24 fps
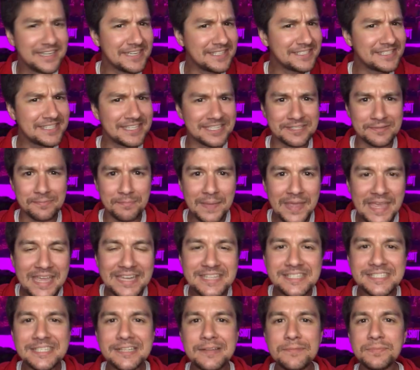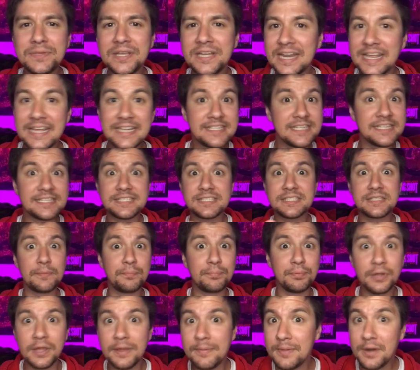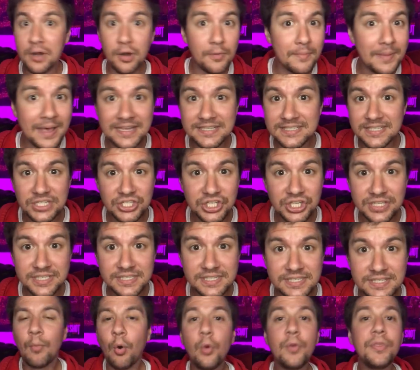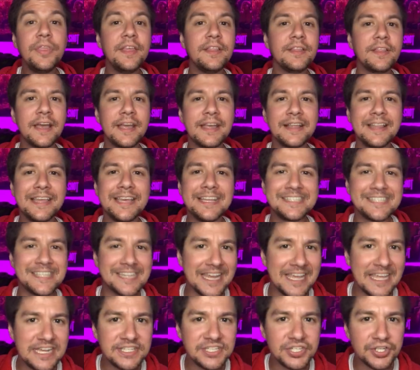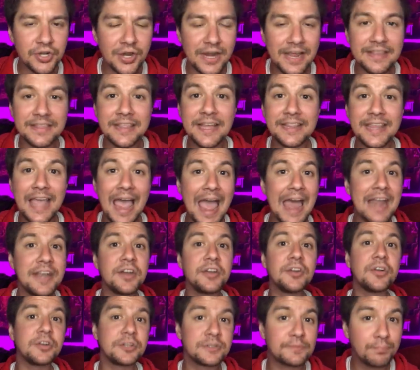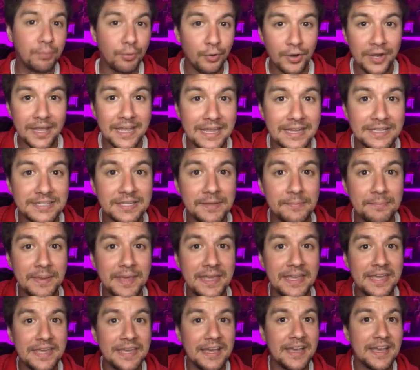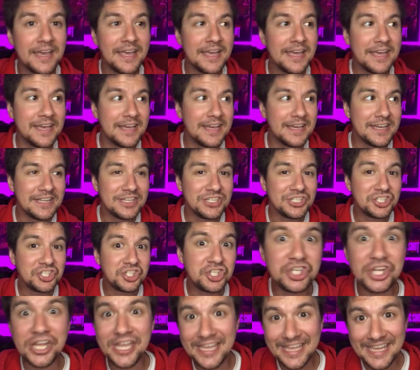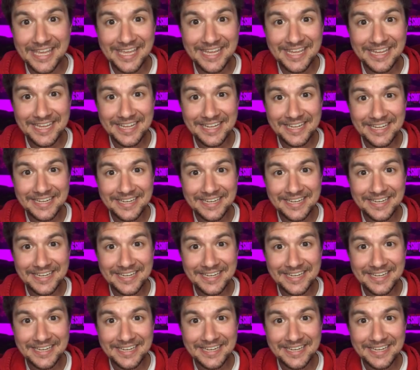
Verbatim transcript: Does this mean something? Is it subliminal messages? More than likely, it's an Easter egg that the editors put in to be cheeky